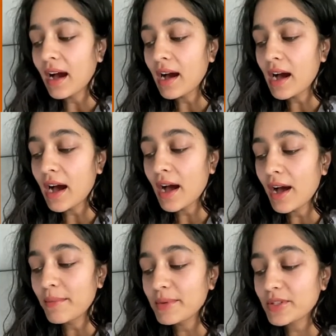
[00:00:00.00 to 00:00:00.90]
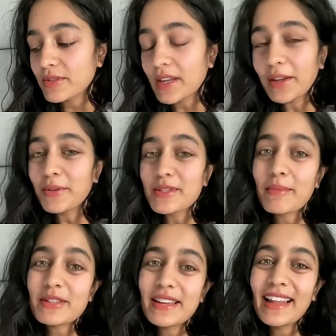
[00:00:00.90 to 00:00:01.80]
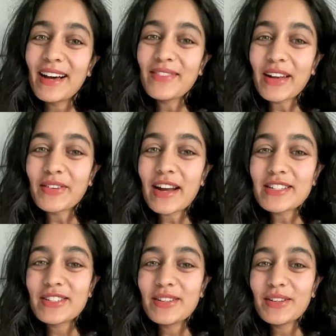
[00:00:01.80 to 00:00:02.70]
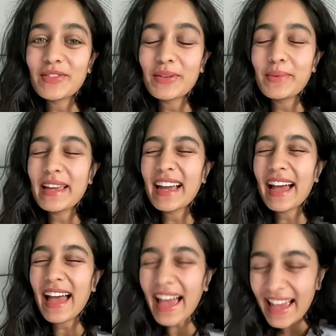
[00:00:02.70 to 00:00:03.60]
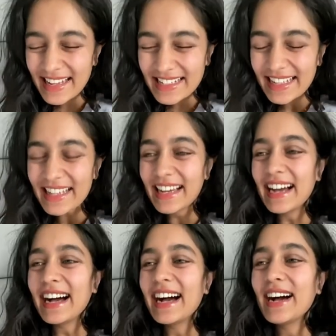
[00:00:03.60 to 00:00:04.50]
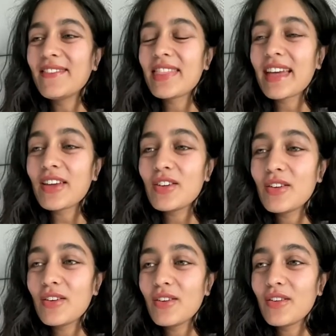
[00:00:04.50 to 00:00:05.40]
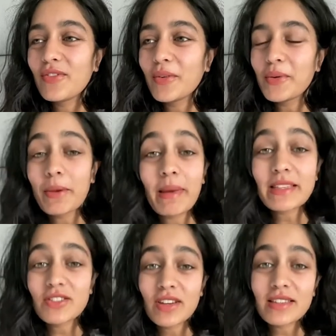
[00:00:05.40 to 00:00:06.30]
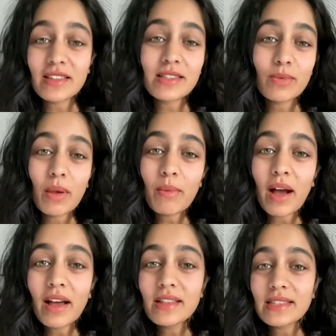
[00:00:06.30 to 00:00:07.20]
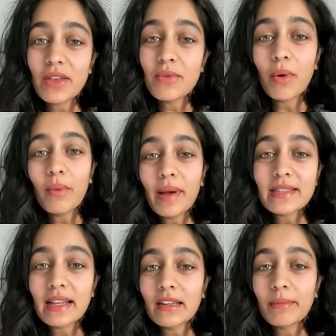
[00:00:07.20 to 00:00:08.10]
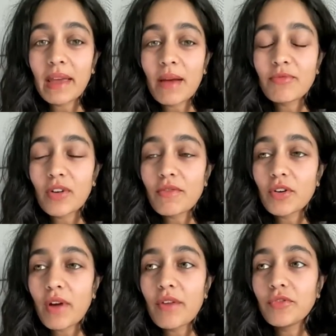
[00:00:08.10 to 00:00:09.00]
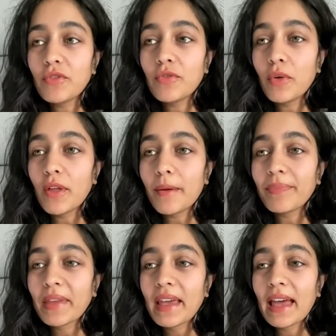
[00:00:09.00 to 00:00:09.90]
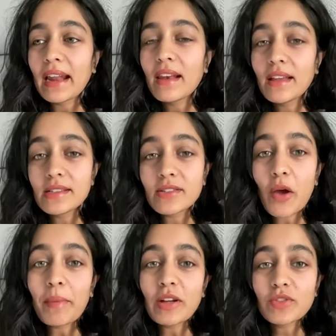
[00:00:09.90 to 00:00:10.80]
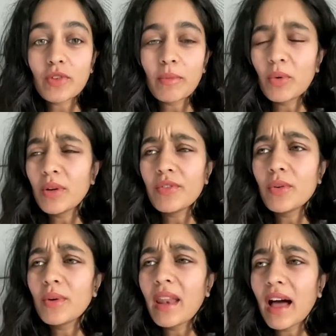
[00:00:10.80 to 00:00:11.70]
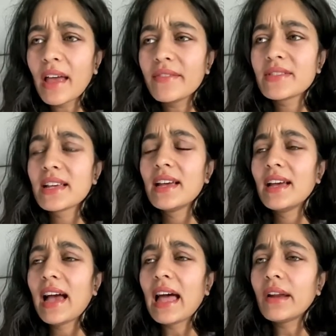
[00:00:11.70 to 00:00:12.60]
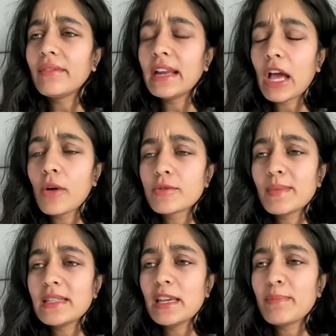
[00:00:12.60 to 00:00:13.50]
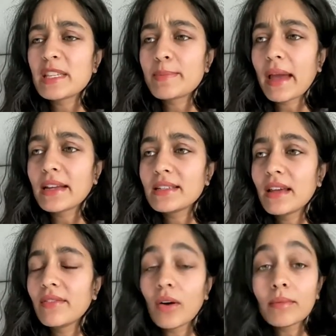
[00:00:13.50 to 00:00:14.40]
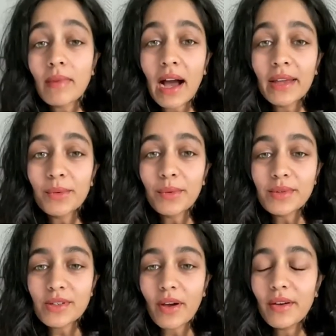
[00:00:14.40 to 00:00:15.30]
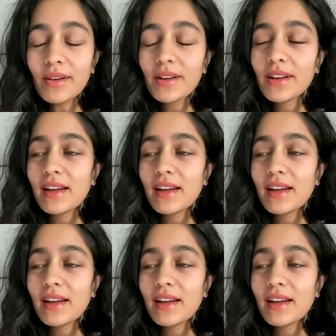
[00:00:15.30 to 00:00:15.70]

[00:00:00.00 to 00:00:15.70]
So sending you all so much love and gratitude for the week ahead. Thank you for all your messages and sweet words that you are always sending me. I'm forever grateful for them, and I learn so much from all of your lives, and it really helps me see perspective on mine also.